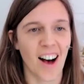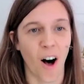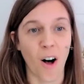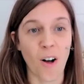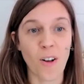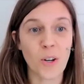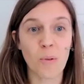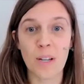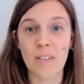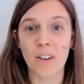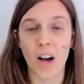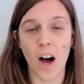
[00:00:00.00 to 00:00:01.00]
also
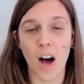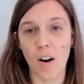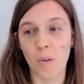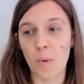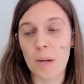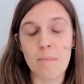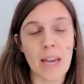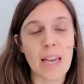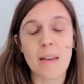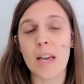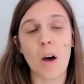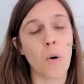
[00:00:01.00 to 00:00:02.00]
we've we
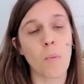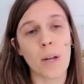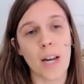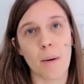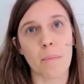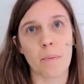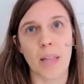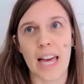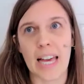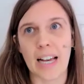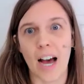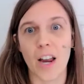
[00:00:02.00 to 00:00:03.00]
may open up
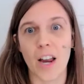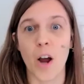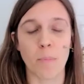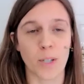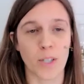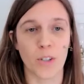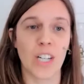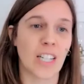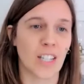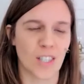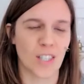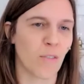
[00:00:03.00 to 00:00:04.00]
like an opportunity
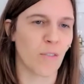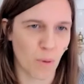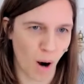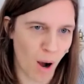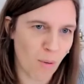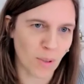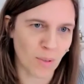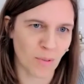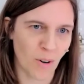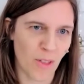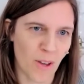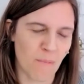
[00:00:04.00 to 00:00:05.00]
to solve a problem
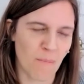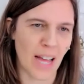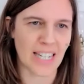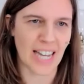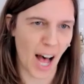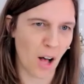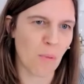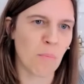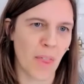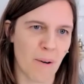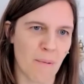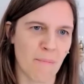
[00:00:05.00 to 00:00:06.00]
for them and to help
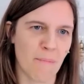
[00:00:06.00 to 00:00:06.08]
them.